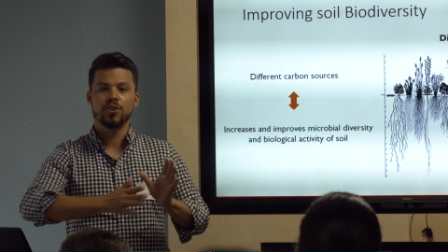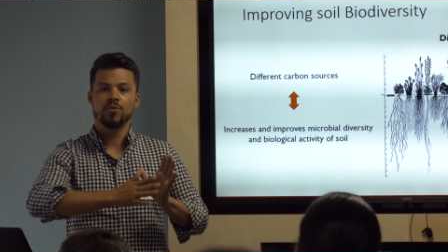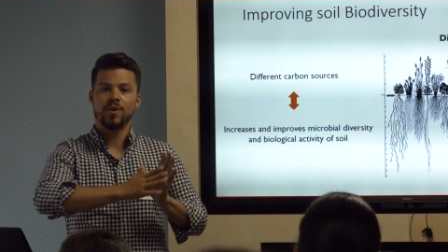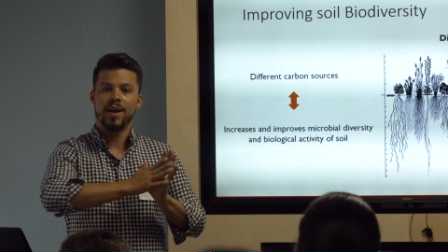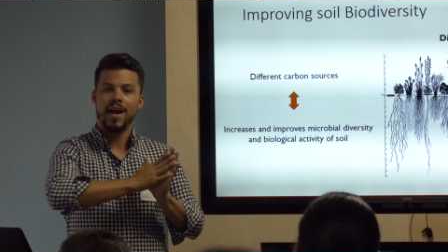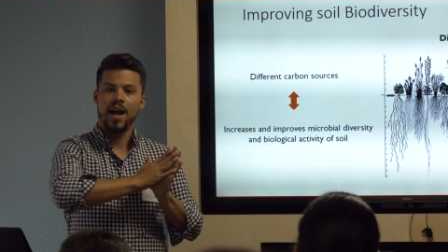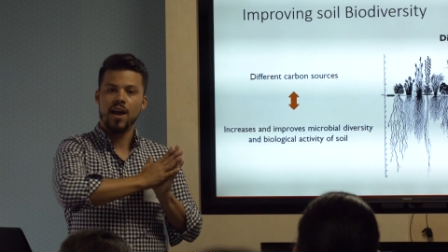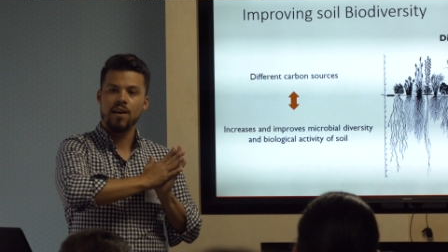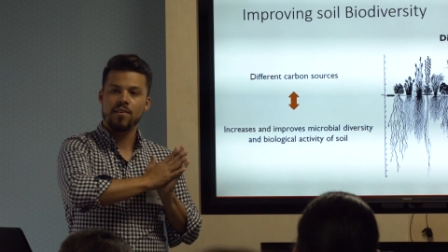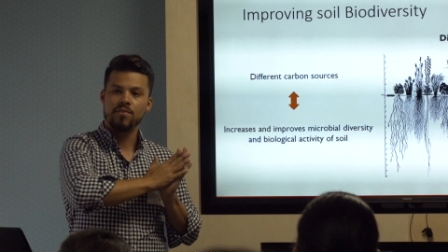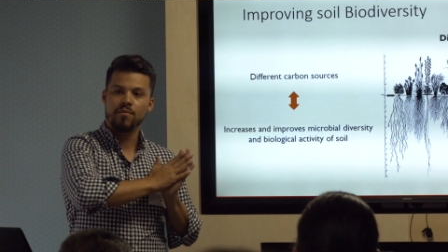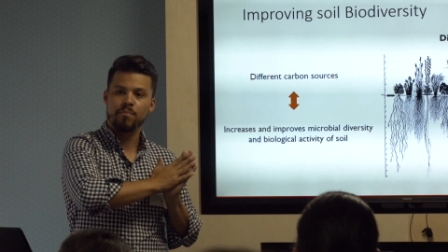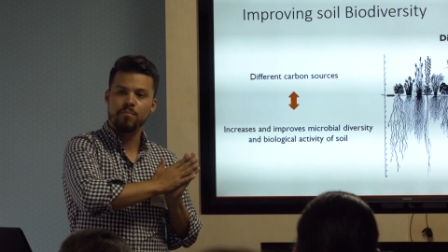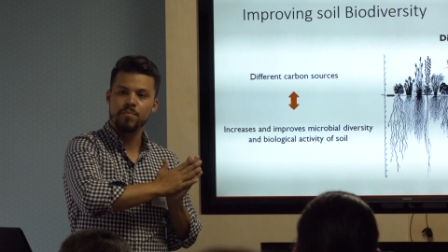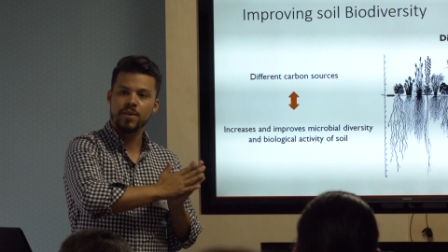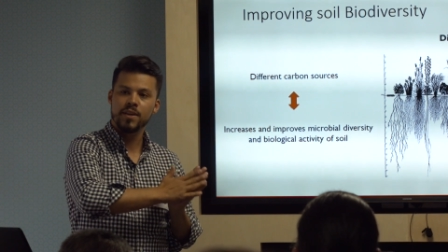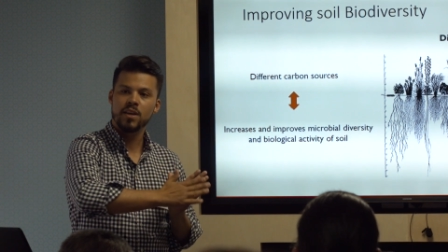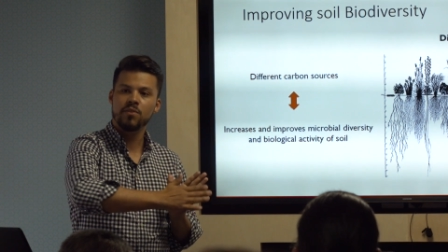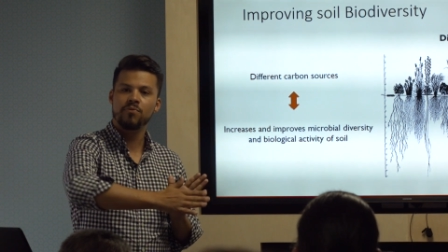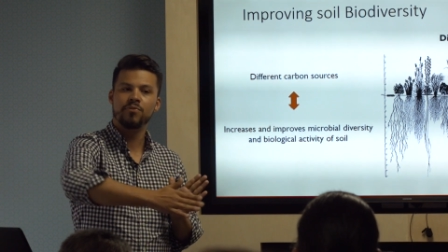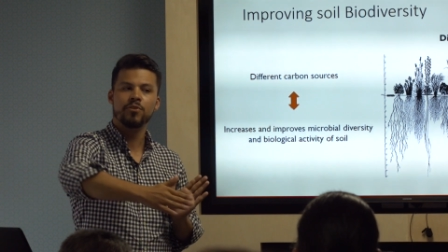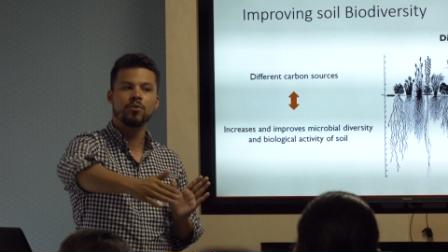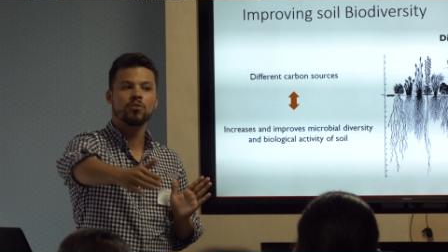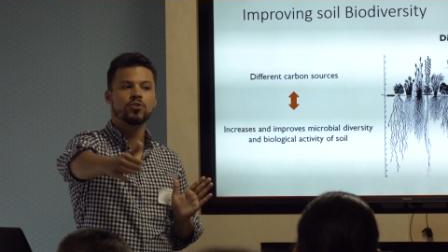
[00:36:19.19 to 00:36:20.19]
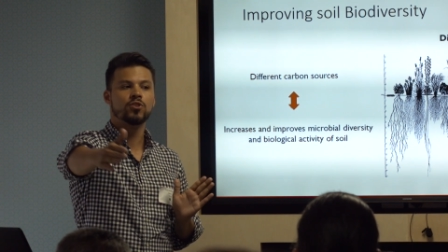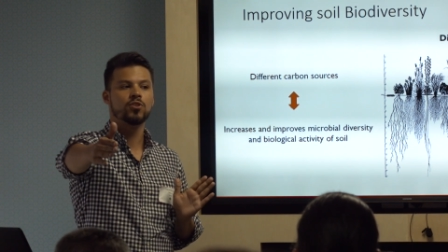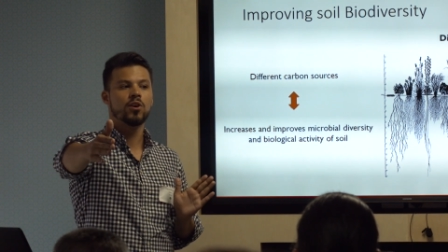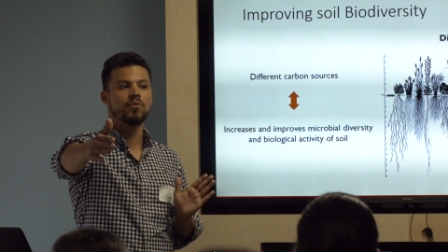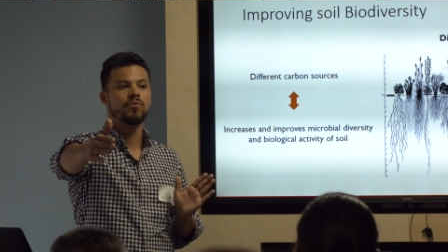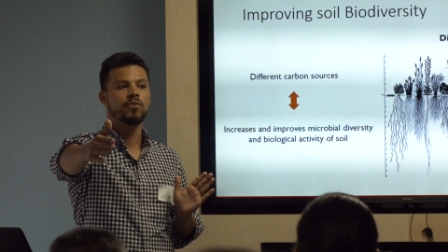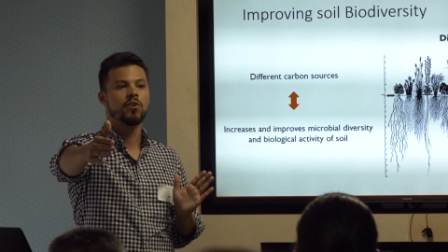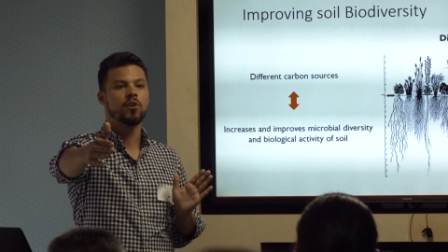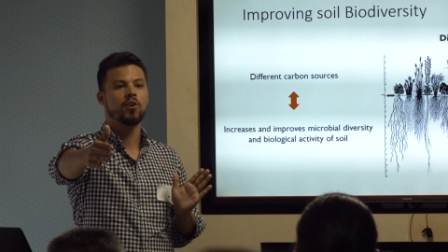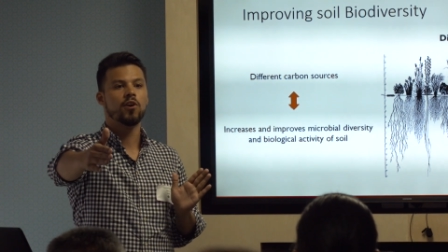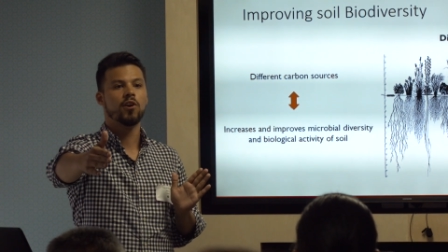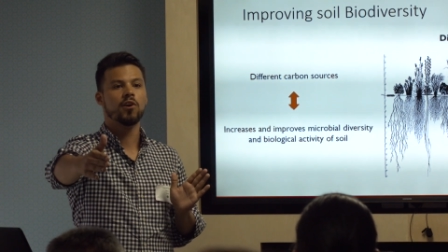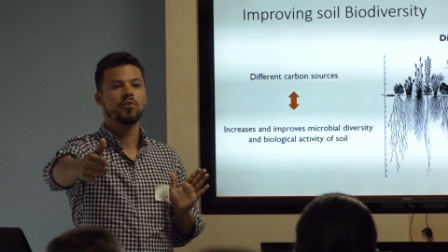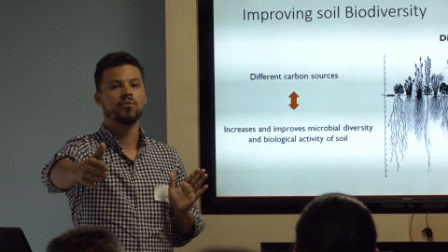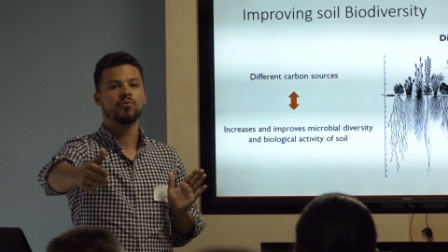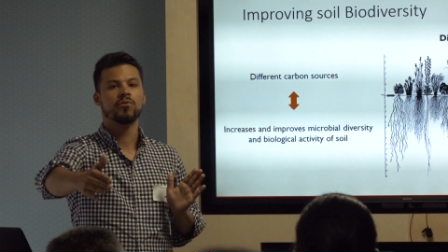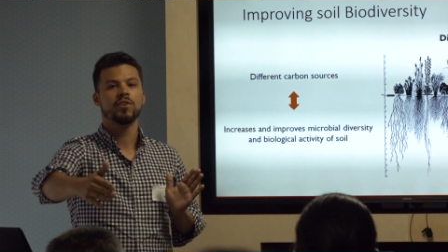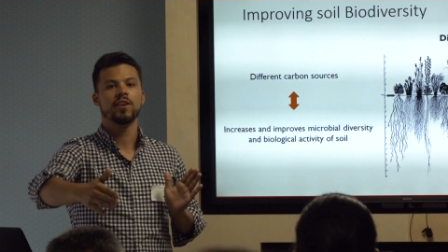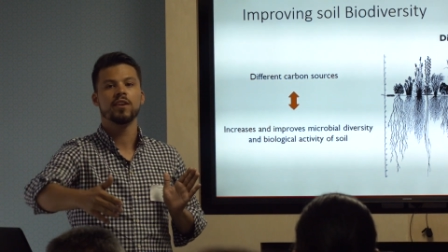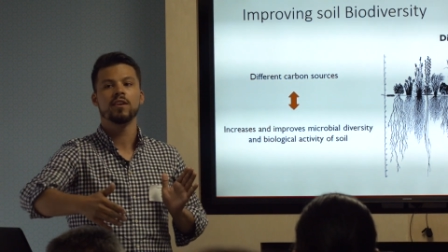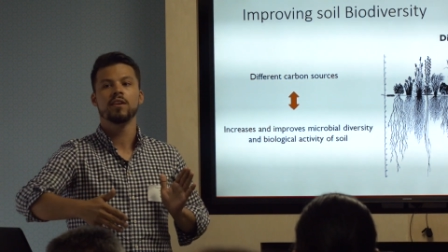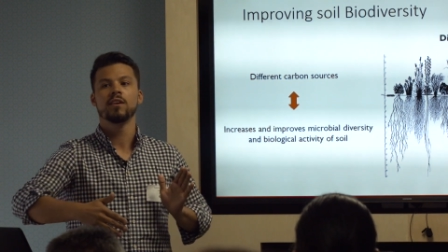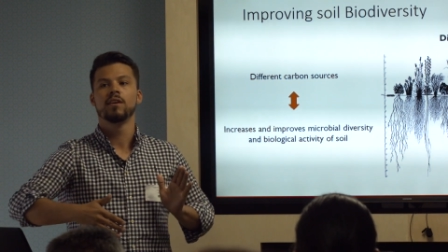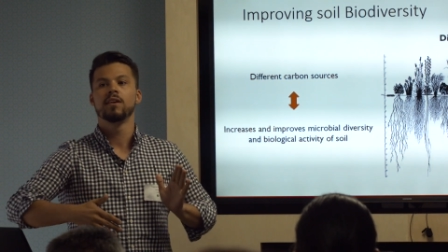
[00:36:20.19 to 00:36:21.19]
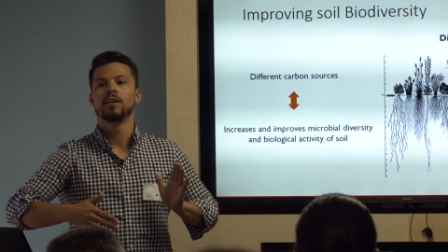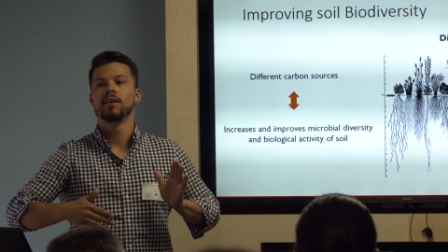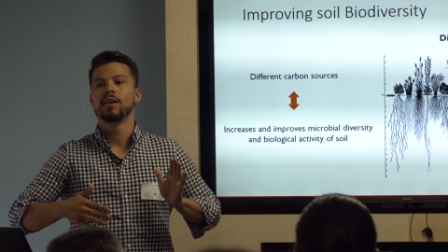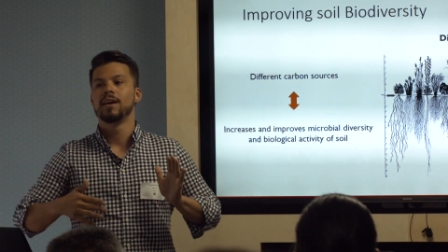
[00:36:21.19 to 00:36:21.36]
You have big fields of coffee.